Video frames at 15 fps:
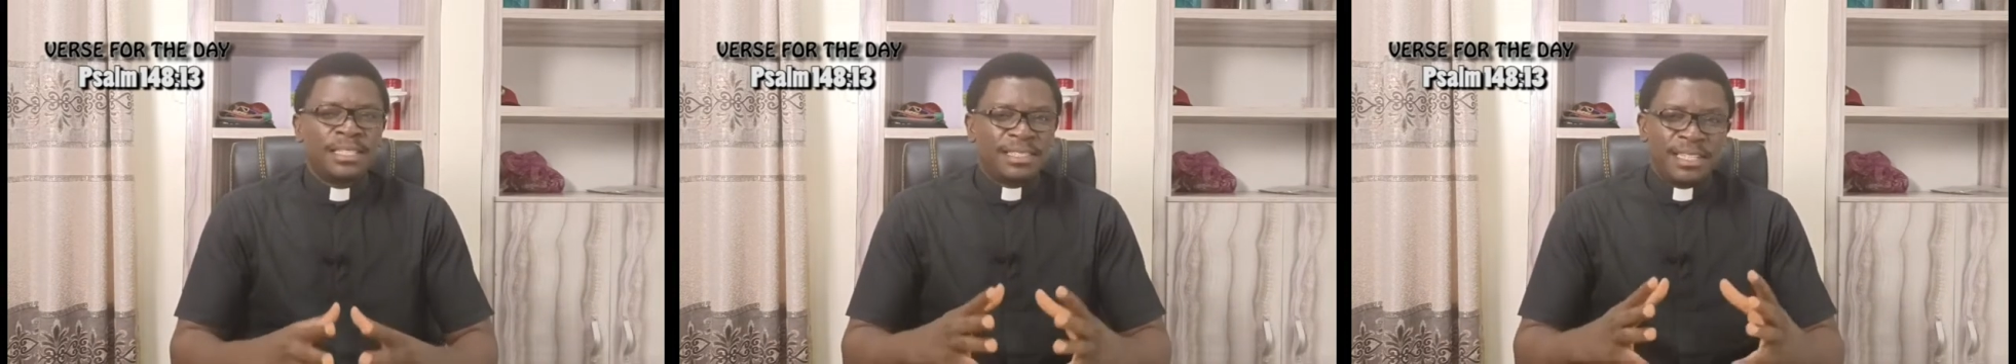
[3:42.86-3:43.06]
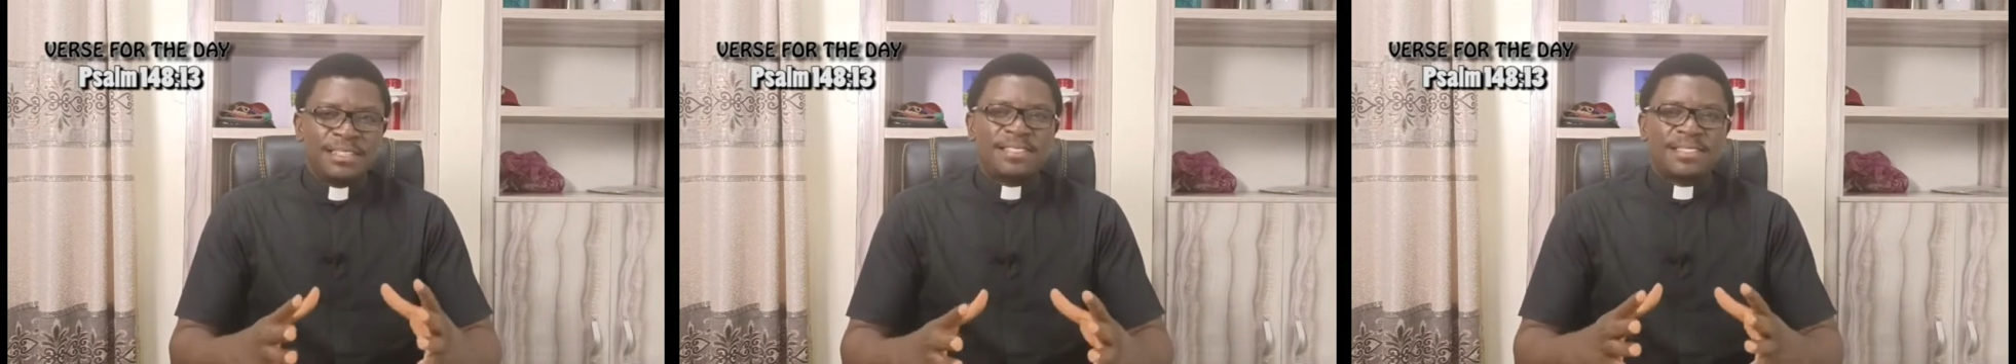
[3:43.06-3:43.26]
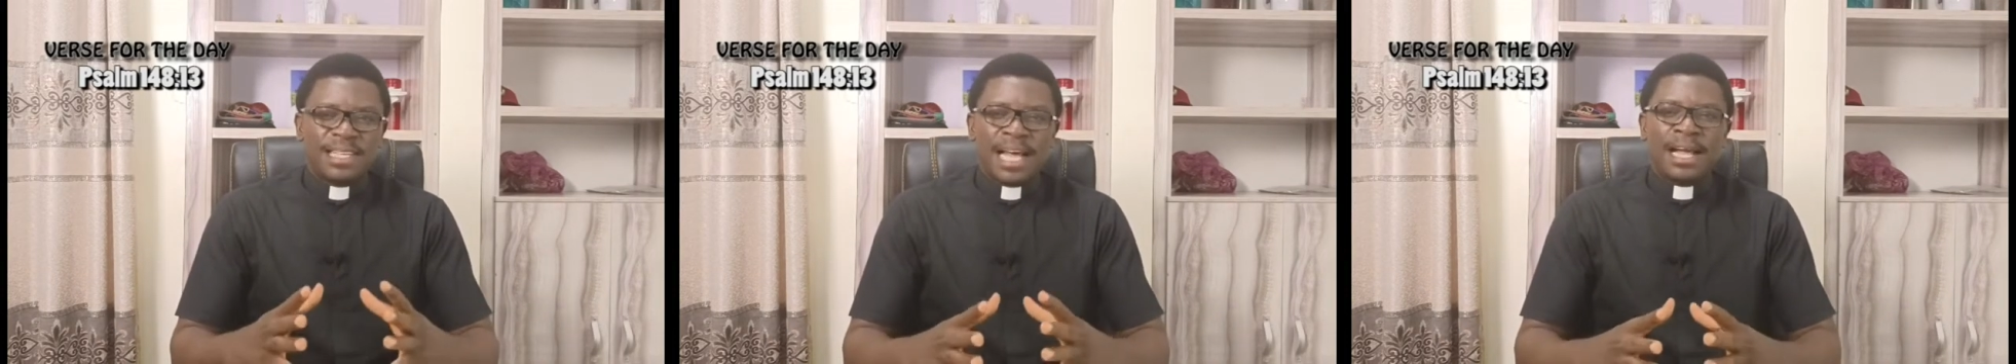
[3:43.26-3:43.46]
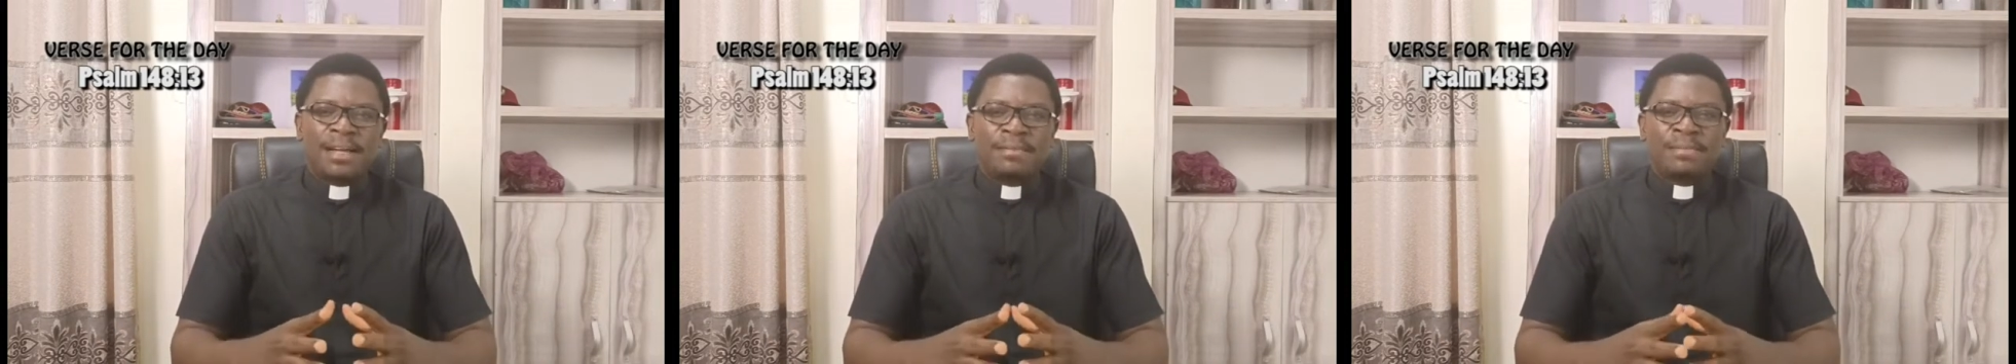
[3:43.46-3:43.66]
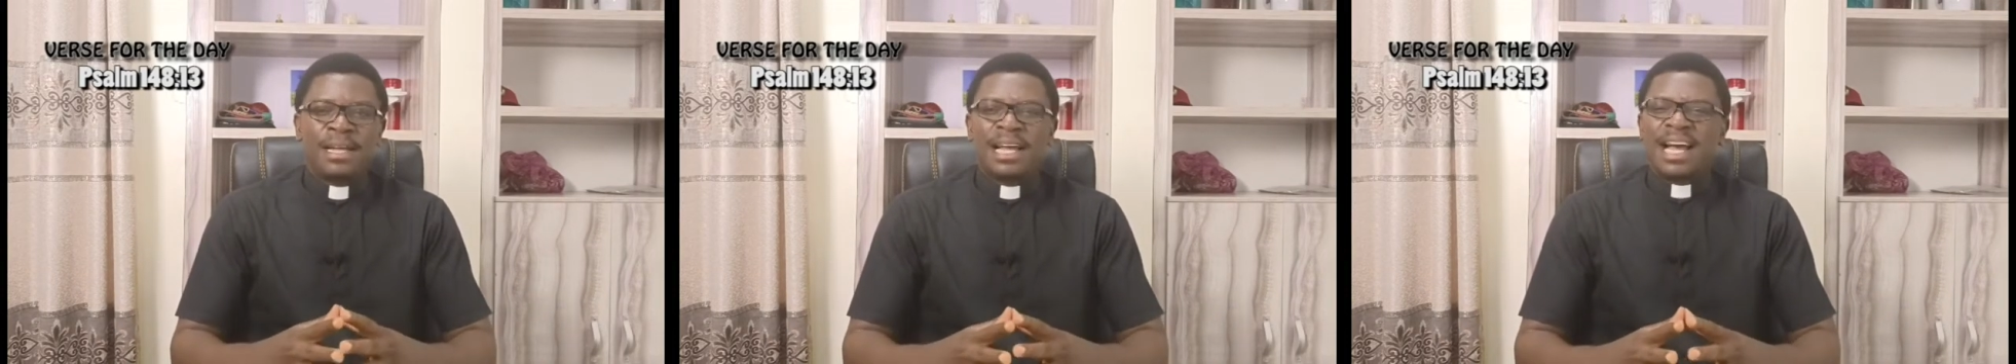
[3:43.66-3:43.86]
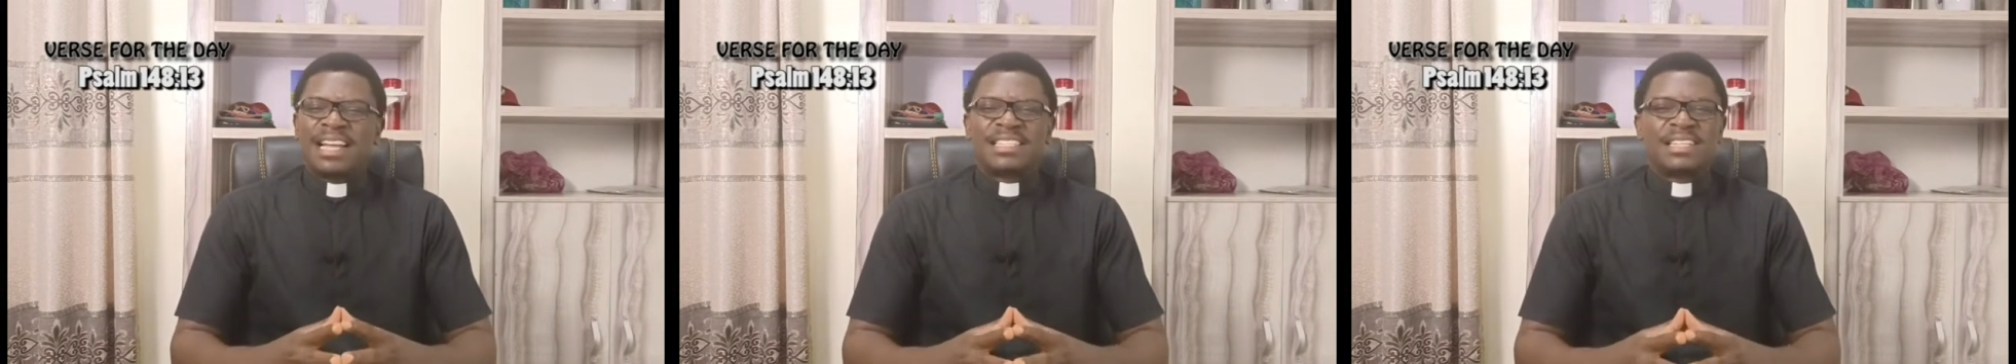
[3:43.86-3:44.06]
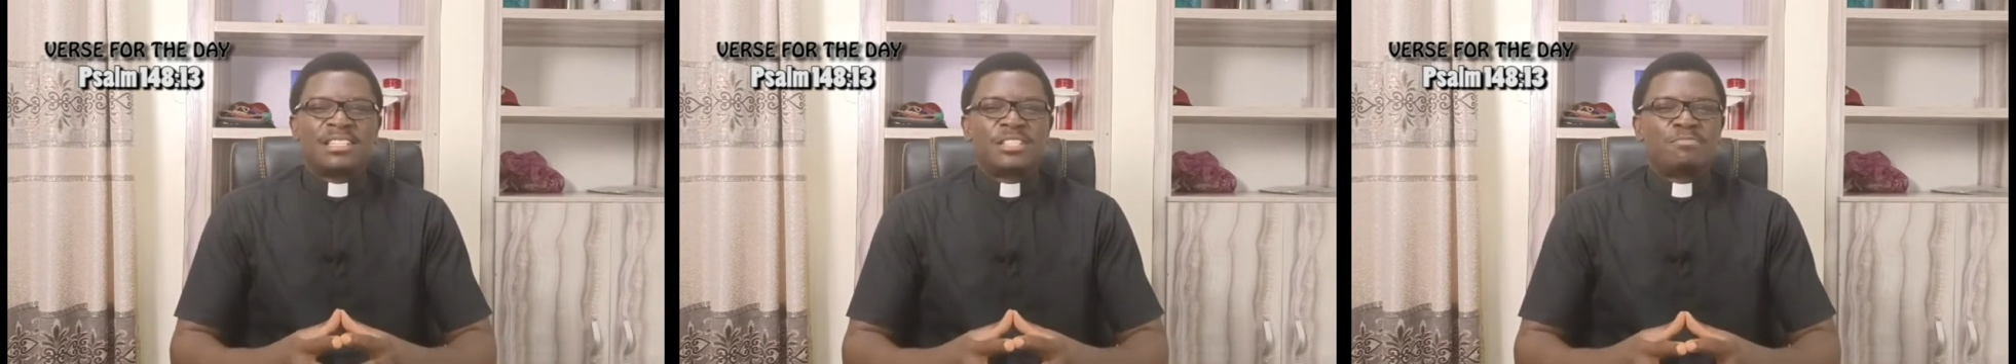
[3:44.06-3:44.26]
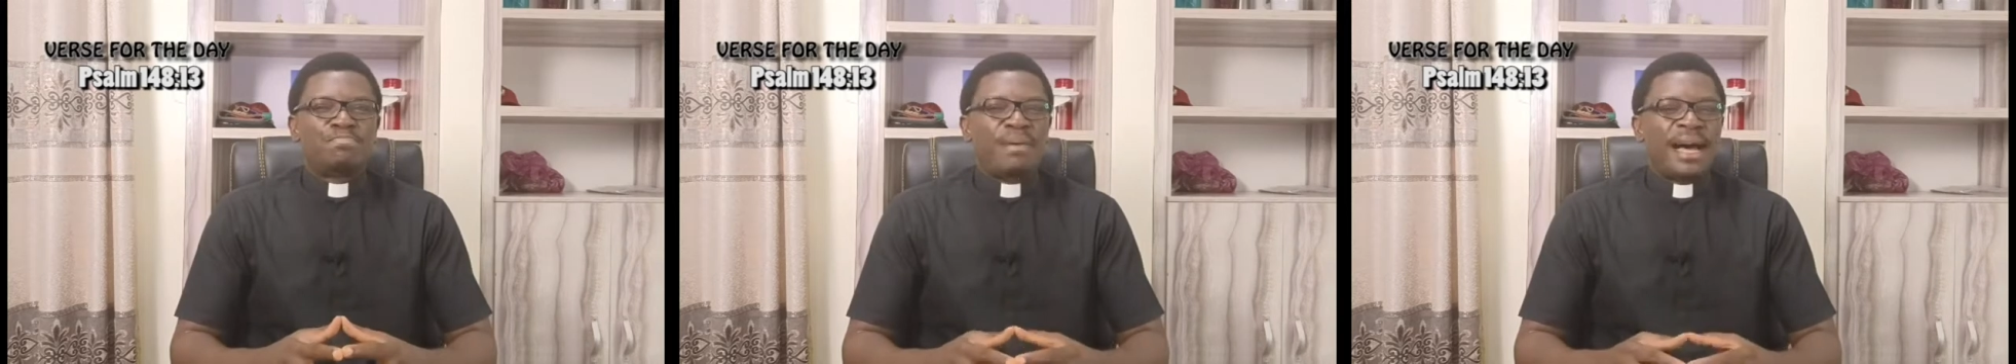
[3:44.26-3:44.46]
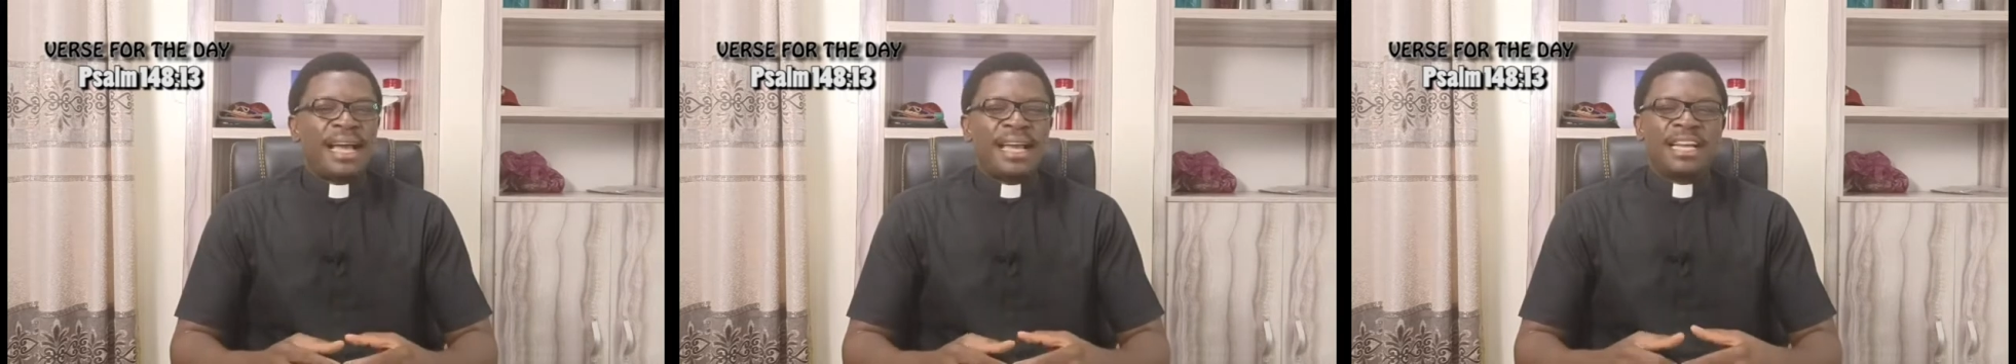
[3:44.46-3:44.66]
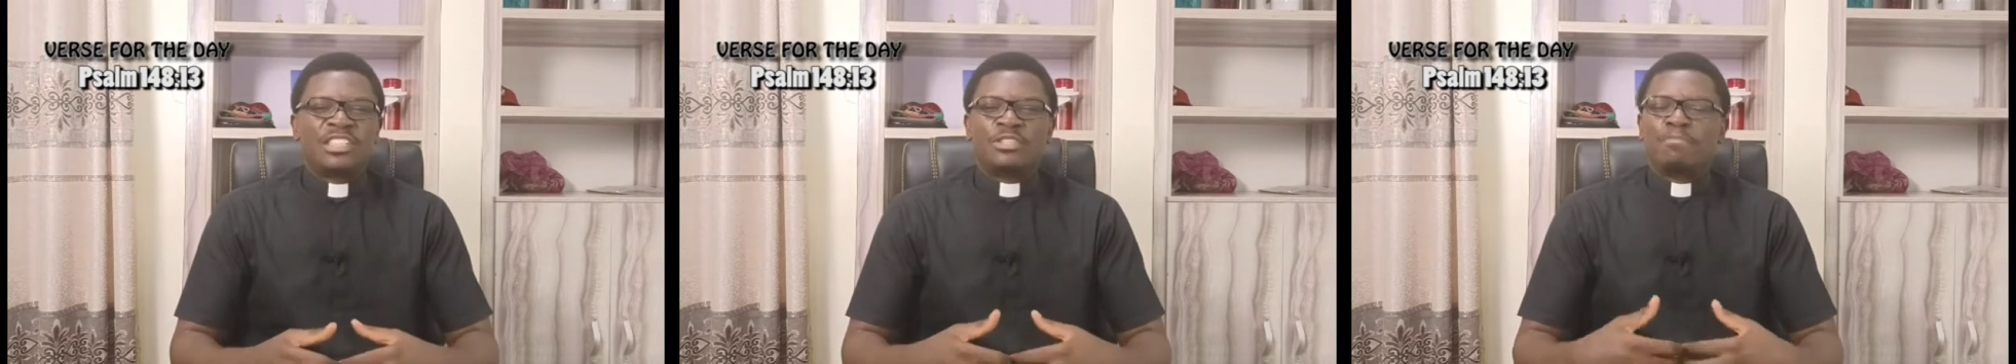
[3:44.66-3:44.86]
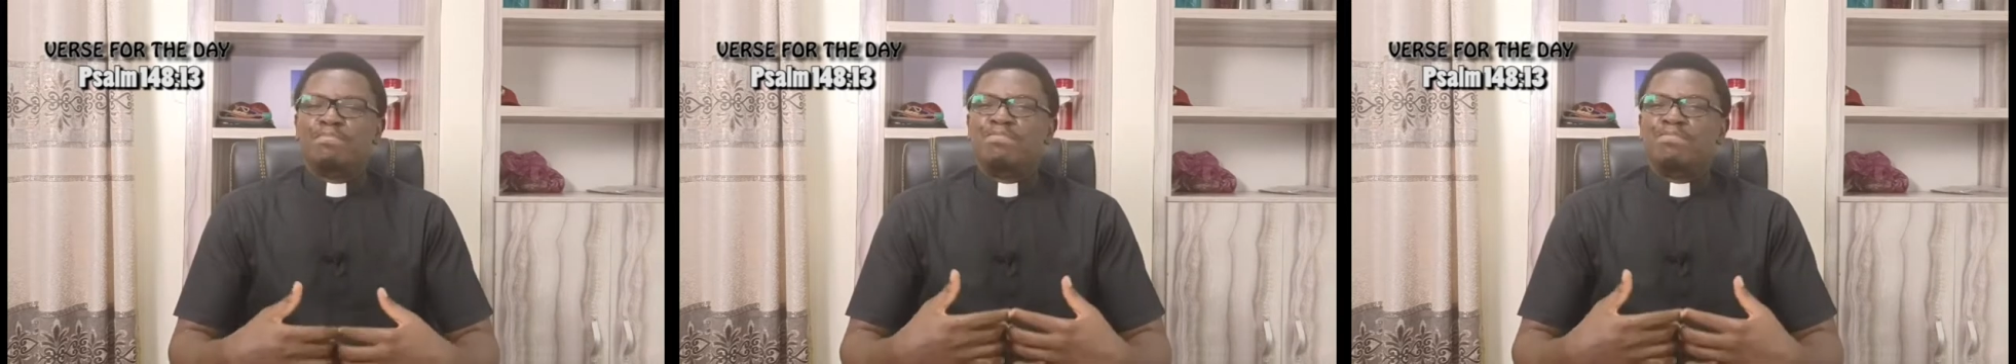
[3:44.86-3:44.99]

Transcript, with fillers: This psalm has inspired